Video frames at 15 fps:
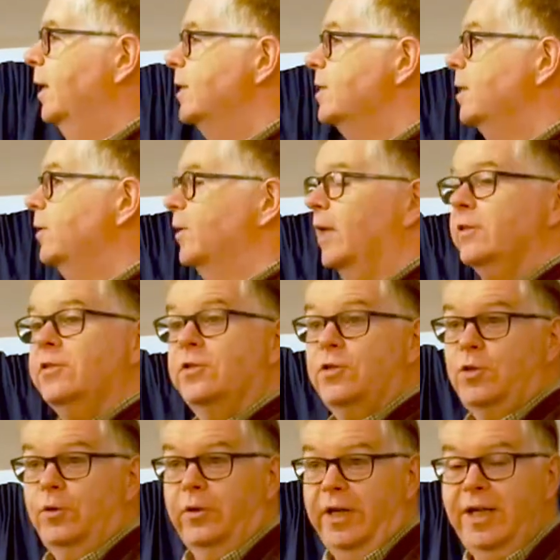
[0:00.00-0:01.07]
So that's the
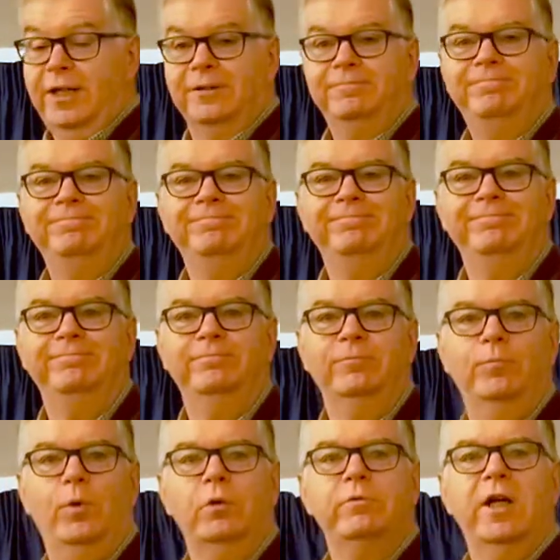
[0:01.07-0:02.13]
story.
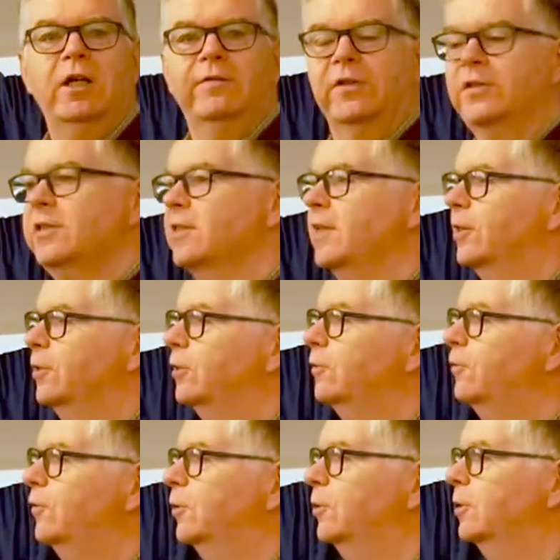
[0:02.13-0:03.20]
What relevance has that
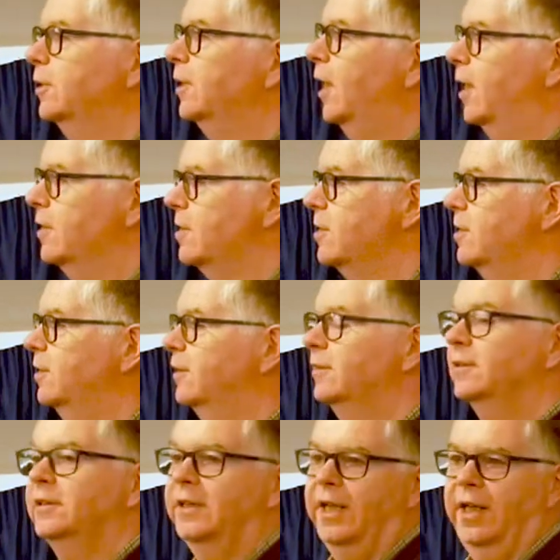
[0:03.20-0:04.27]
got for us
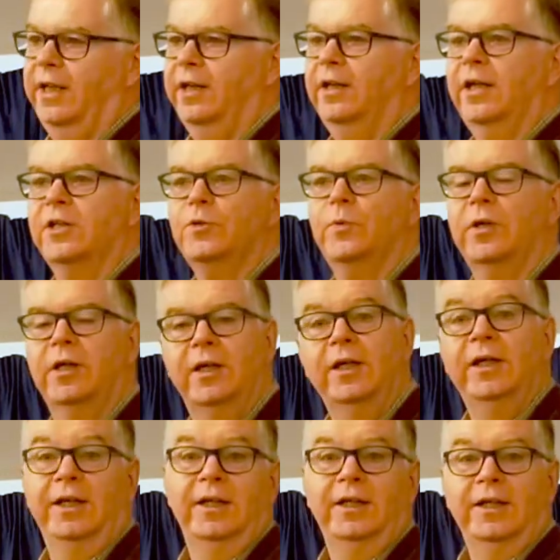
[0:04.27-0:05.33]
today as we
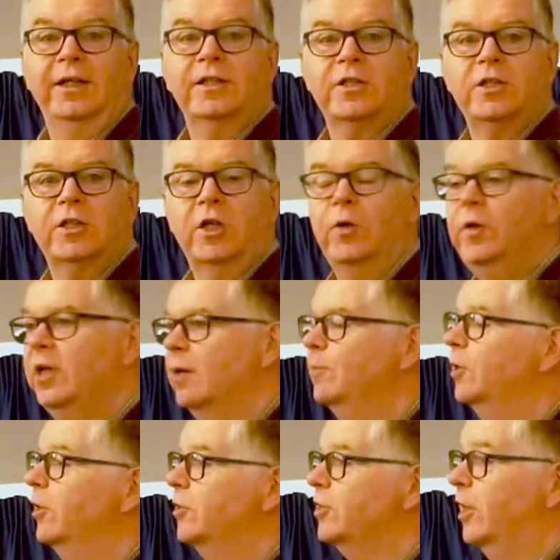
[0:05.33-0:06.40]
slowly
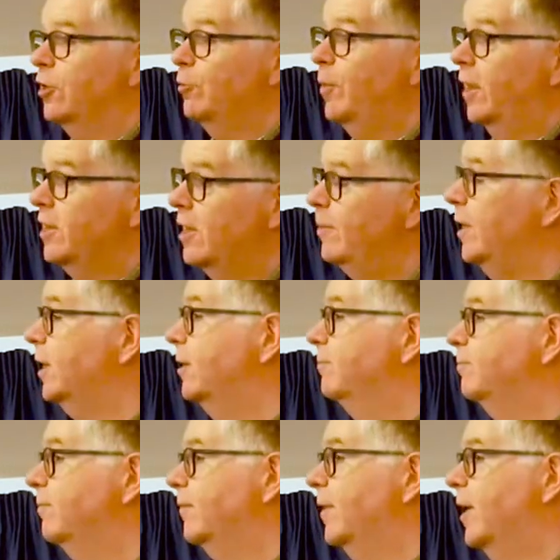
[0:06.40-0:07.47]
emerge out of pandemic,
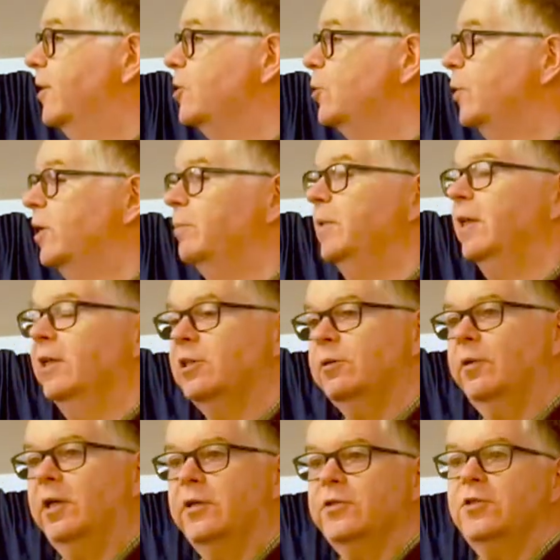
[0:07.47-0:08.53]
as we begin
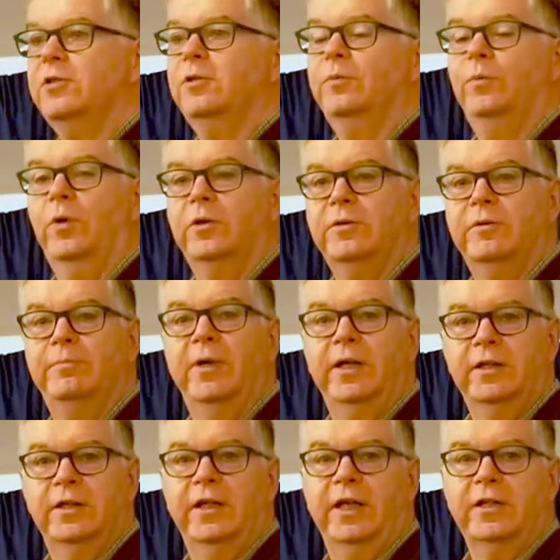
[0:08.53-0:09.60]
to ask what
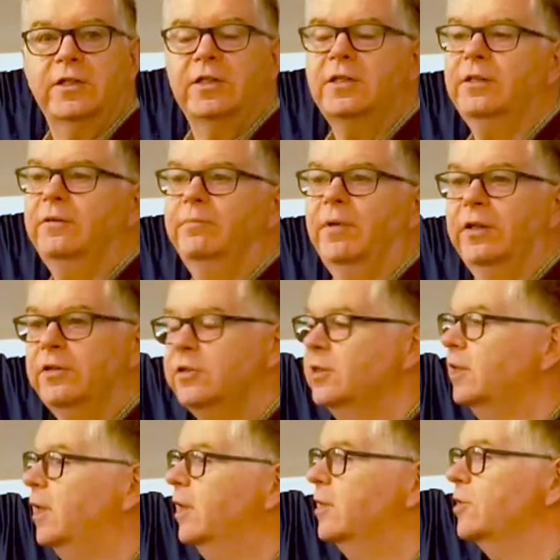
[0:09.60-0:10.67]
might the next months
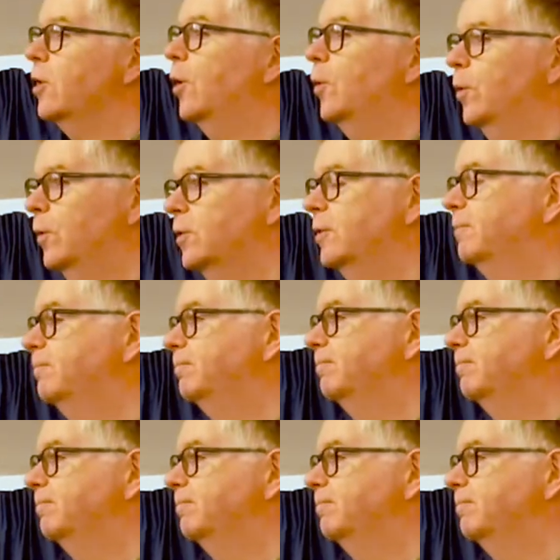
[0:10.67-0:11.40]
and years hold?